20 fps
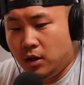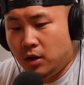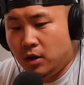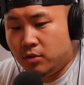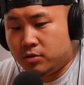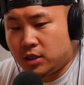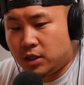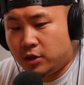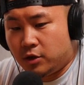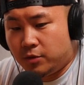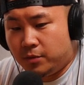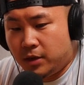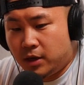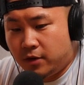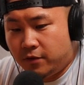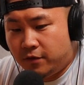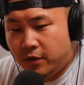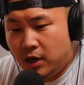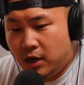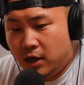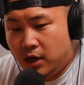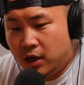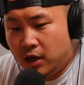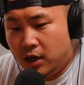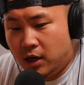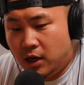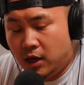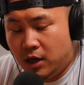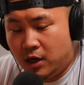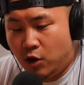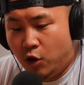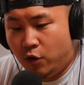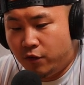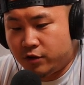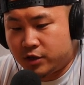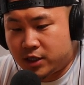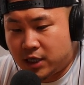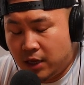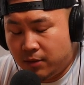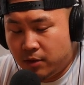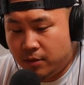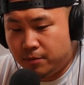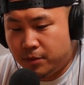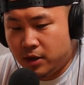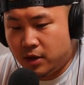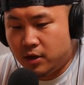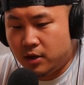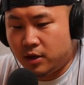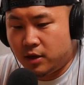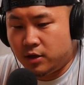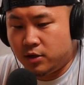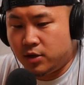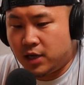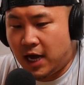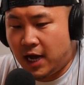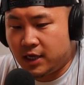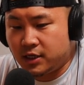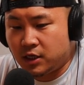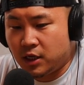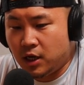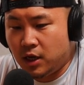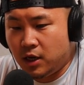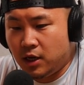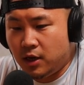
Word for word: It, it was a little bit of uh, an overstatement, but you guys,